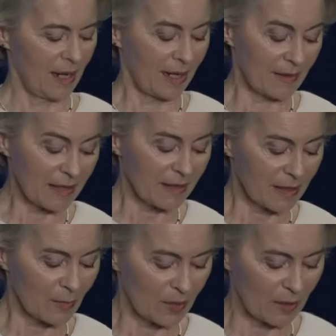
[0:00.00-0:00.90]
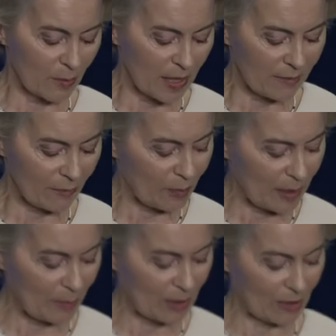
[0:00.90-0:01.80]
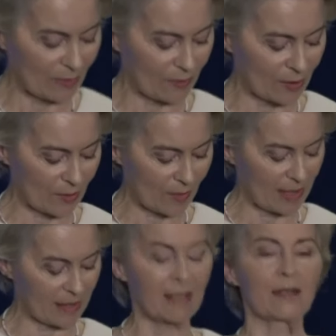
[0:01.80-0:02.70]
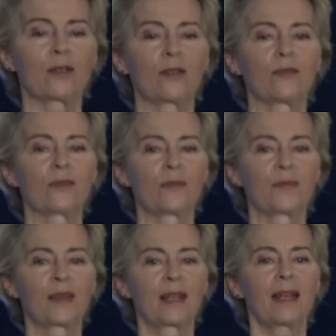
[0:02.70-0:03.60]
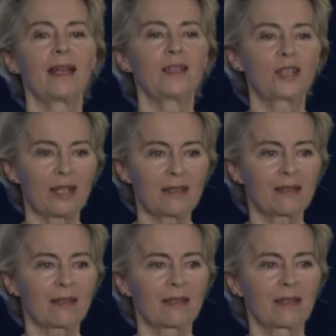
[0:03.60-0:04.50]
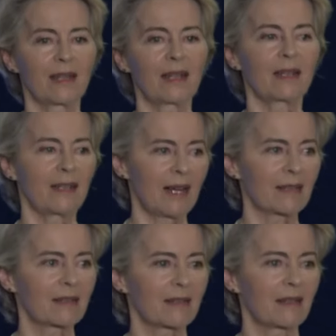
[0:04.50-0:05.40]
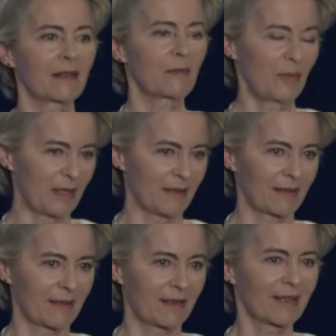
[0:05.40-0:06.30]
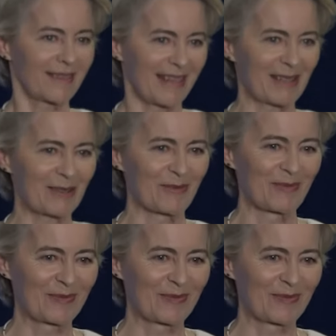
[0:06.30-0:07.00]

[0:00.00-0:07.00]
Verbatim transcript: And this is what the brave people of Ukraine deserve a just and lasting peace. Thank you.